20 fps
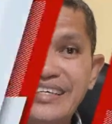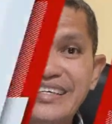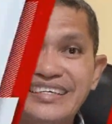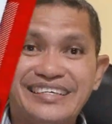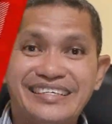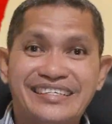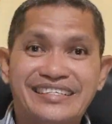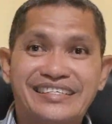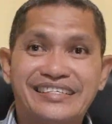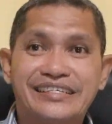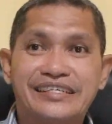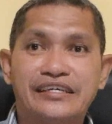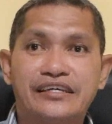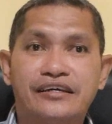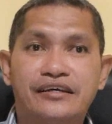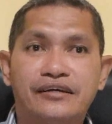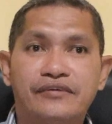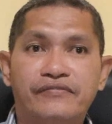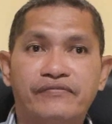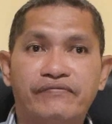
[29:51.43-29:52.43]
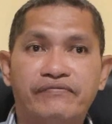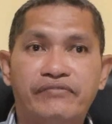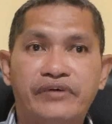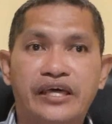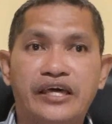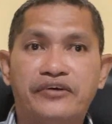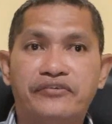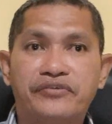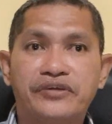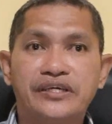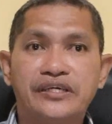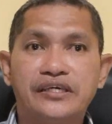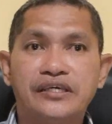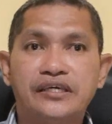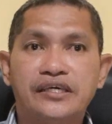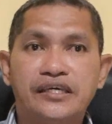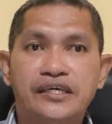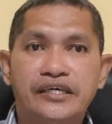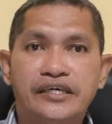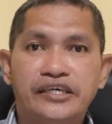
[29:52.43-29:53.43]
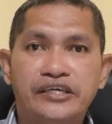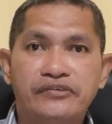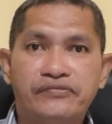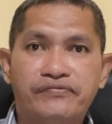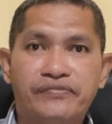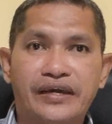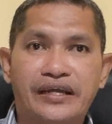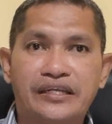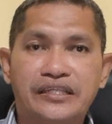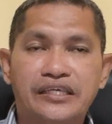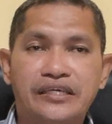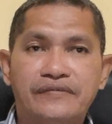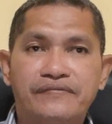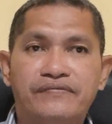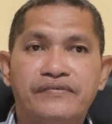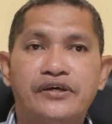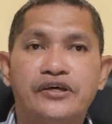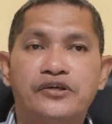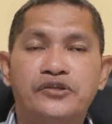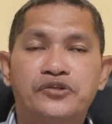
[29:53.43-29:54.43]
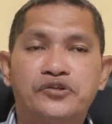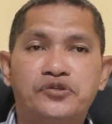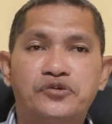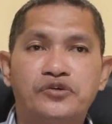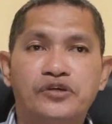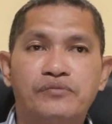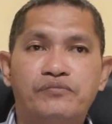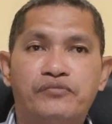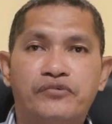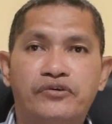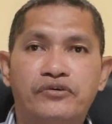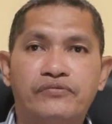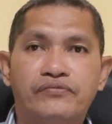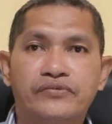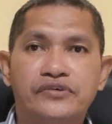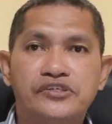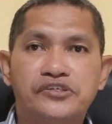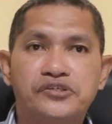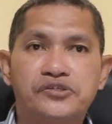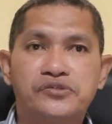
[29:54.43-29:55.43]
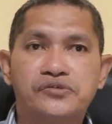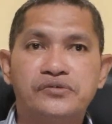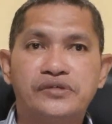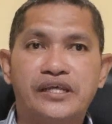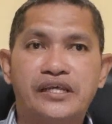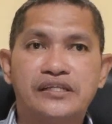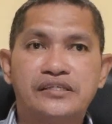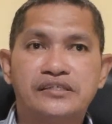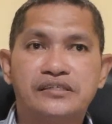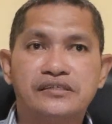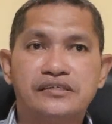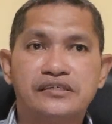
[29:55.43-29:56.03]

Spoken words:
is very effective to improve students'